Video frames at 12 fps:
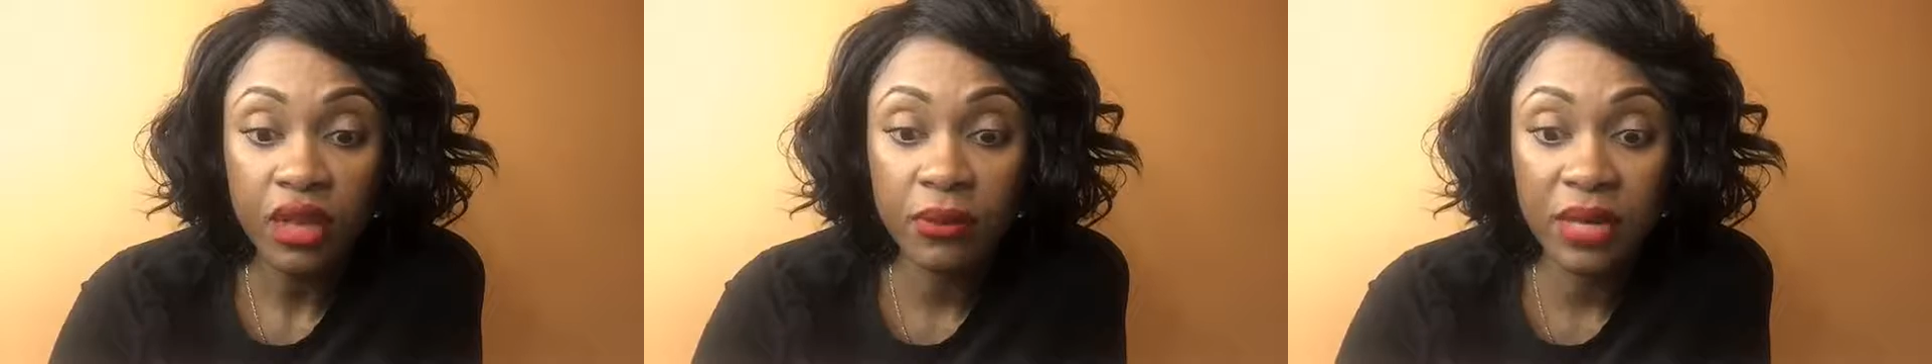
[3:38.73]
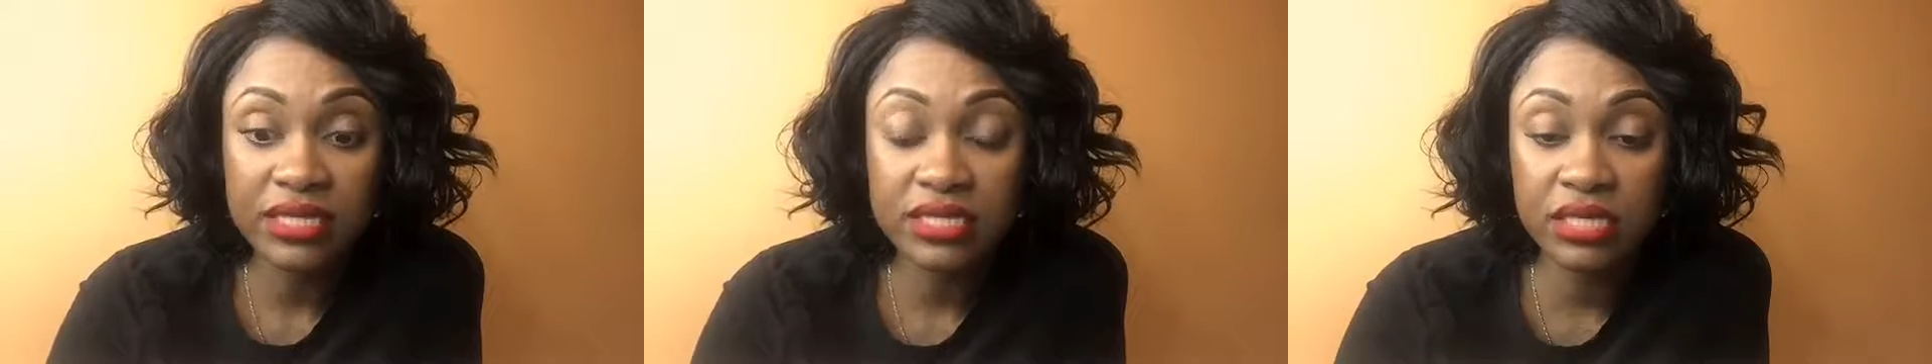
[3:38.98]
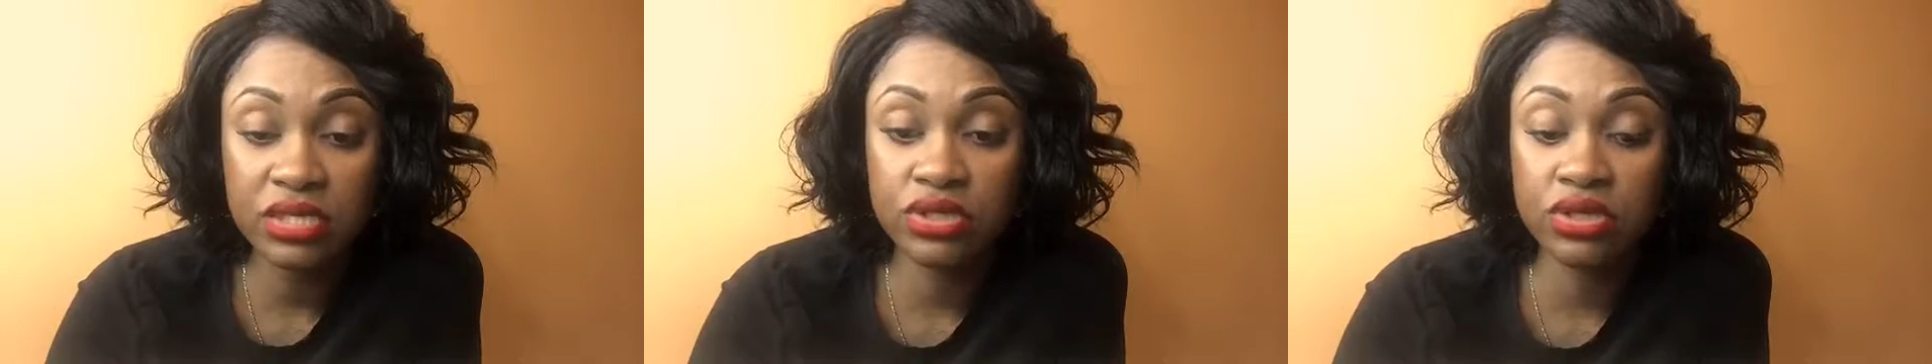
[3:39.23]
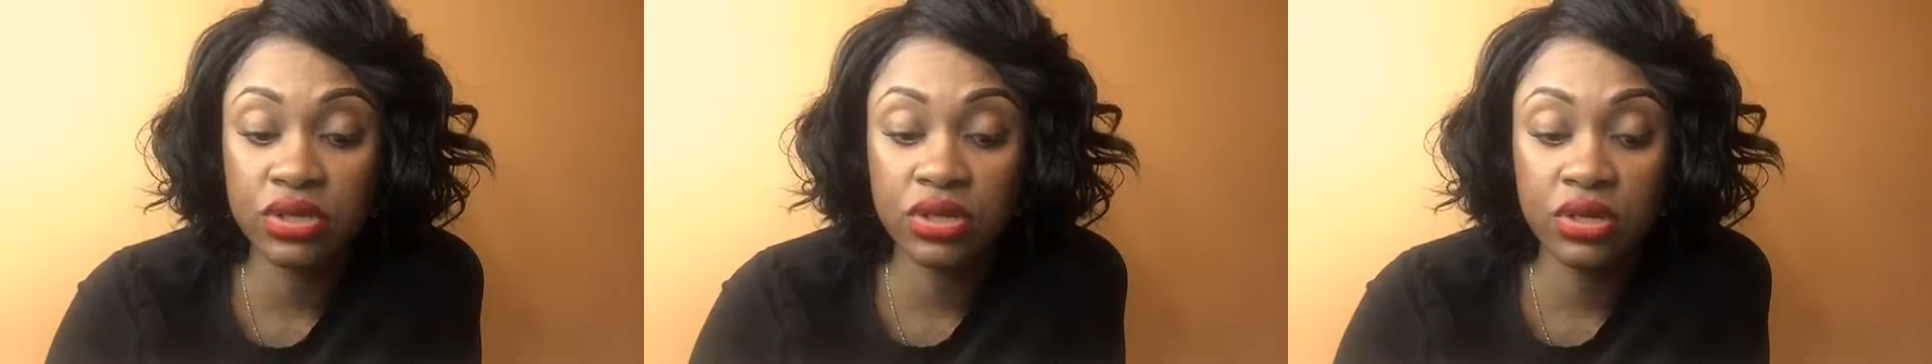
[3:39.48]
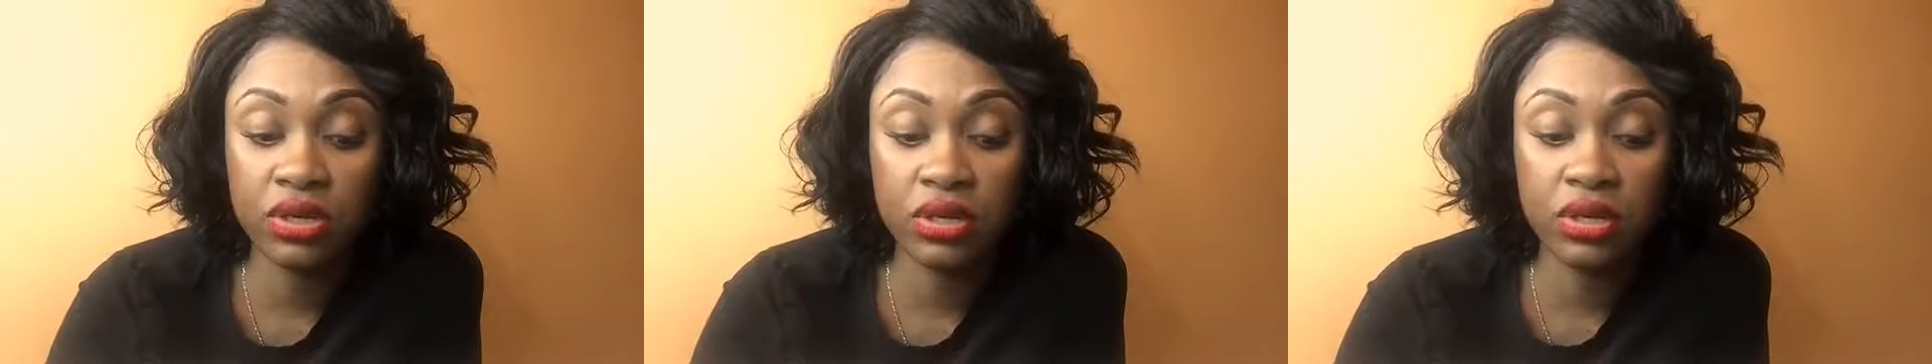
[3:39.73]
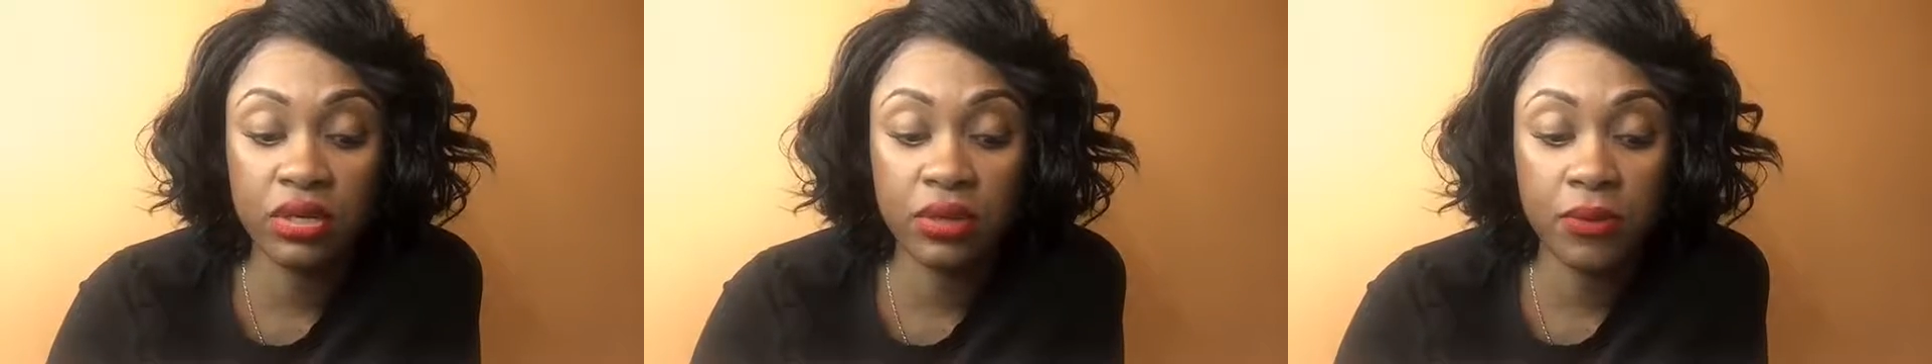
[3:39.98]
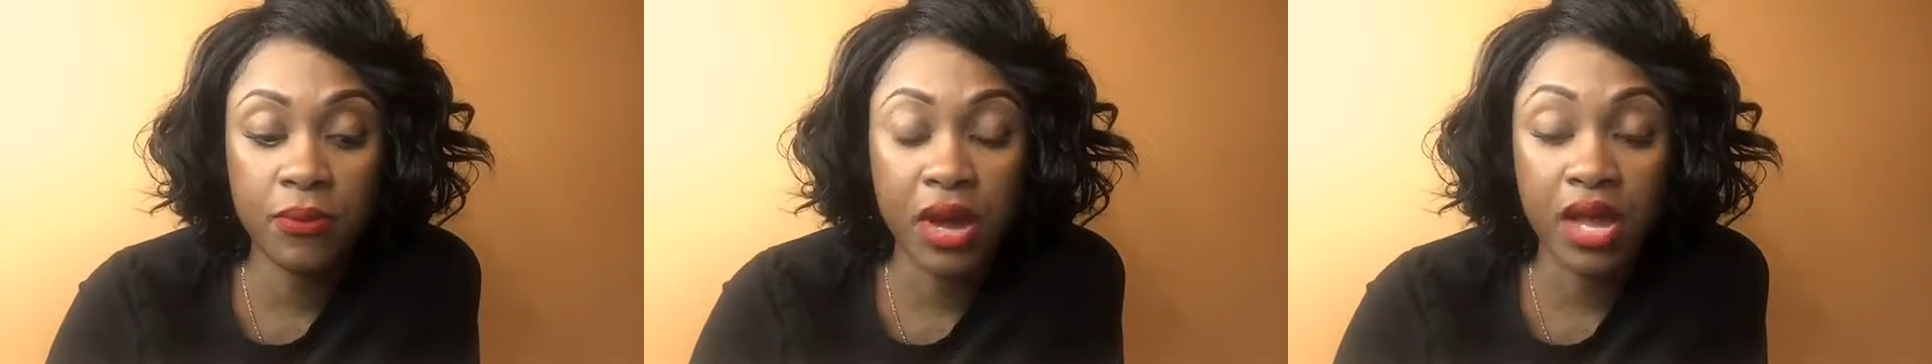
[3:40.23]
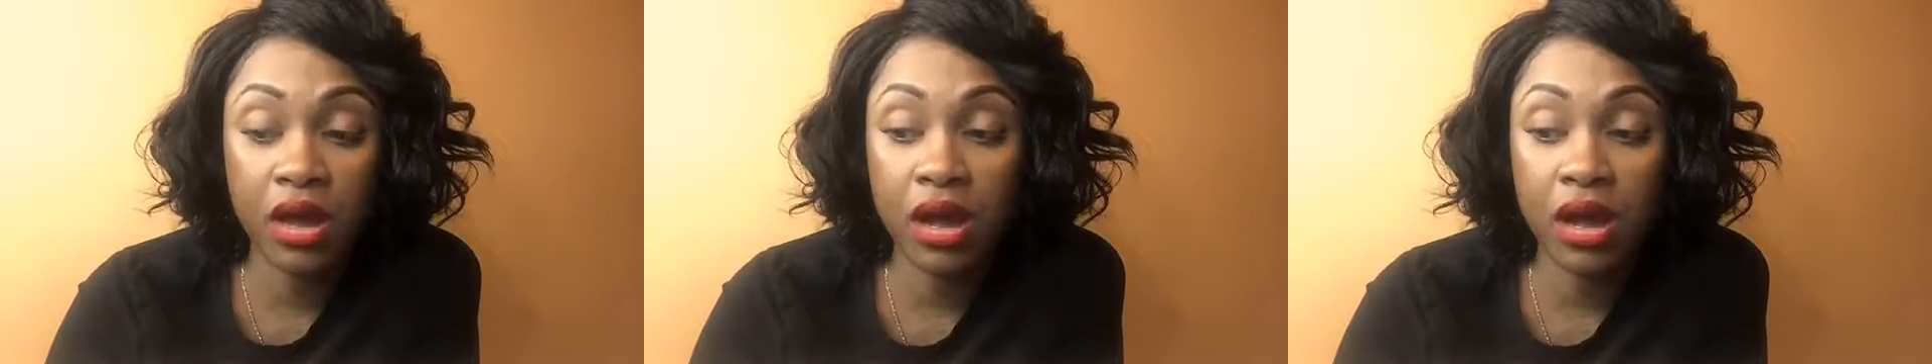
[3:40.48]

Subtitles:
my sister, my